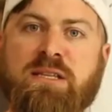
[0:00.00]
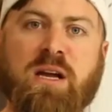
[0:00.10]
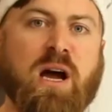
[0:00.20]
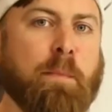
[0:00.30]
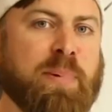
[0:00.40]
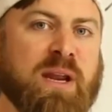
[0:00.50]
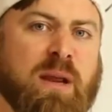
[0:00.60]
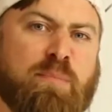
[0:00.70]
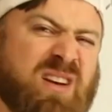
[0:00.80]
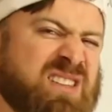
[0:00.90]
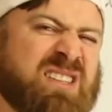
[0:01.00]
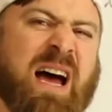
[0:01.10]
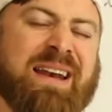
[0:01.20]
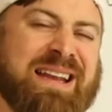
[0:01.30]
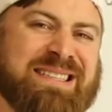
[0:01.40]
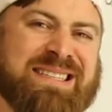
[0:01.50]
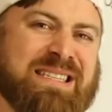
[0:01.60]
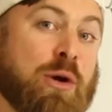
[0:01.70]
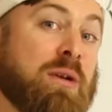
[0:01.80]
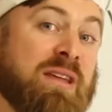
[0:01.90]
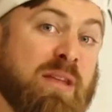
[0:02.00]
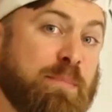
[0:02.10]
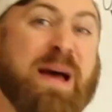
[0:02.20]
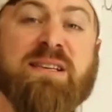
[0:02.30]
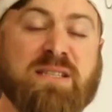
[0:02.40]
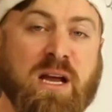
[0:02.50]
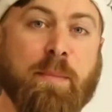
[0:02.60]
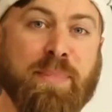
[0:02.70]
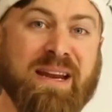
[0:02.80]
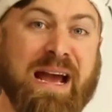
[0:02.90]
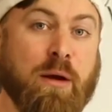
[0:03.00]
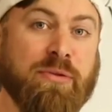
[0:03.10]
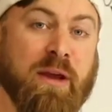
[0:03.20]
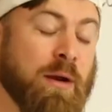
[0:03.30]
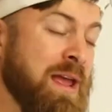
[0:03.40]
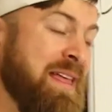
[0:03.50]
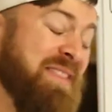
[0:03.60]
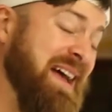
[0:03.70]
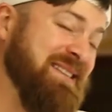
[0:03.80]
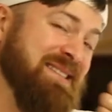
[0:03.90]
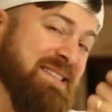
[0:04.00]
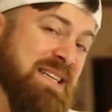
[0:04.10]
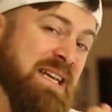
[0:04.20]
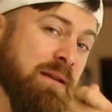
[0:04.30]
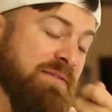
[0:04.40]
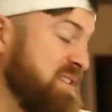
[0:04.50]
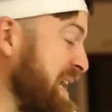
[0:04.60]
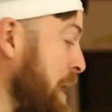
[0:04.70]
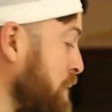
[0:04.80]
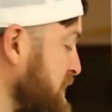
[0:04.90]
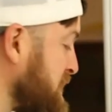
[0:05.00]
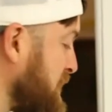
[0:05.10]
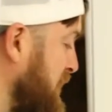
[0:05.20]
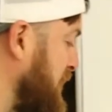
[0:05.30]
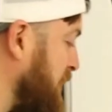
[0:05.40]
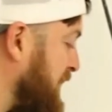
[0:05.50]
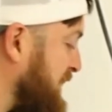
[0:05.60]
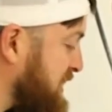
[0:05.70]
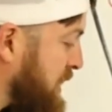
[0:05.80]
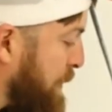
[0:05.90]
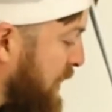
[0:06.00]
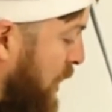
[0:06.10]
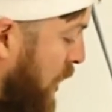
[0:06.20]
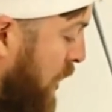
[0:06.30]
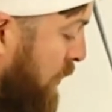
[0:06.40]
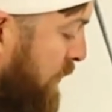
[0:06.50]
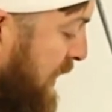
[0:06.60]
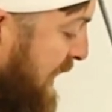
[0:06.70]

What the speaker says: a company, but it's not necessarily the best company out there. That seed of doubt that somebody already